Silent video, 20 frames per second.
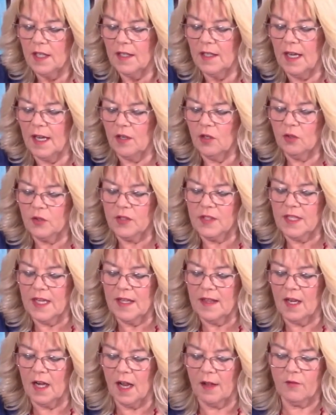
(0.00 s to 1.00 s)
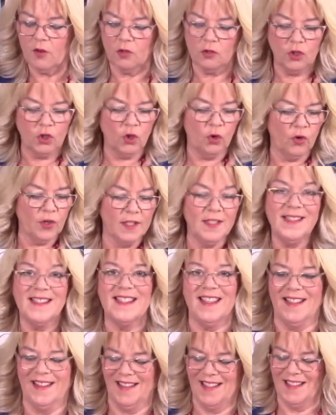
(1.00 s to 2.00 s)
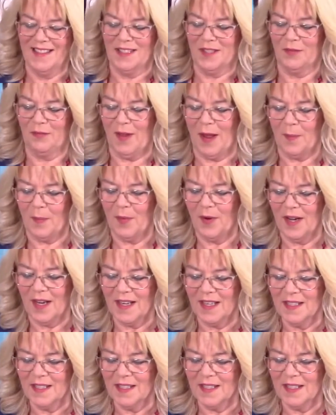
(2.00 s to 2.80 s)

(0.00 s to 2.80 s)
Now you'll see that I've got joins in this fabric.